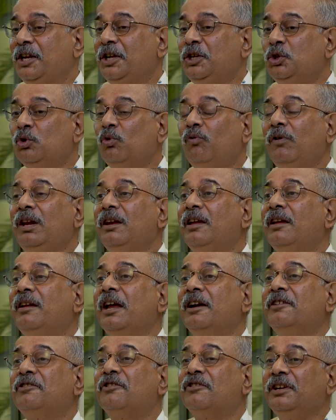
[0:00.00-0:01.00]
You will
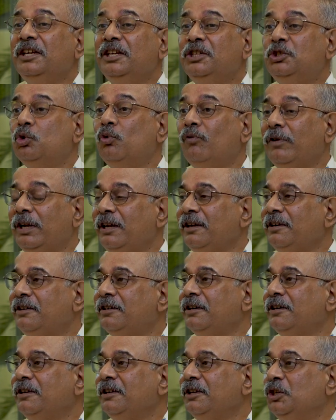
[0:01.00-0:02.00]
get
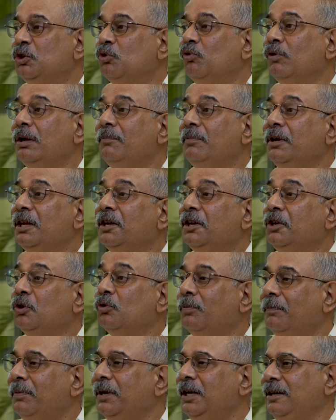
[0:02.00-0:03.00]
rejuvenated. You will be a
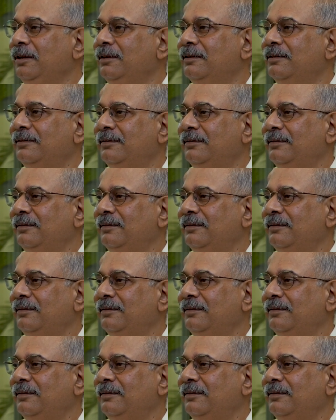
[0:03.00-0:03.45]
new being.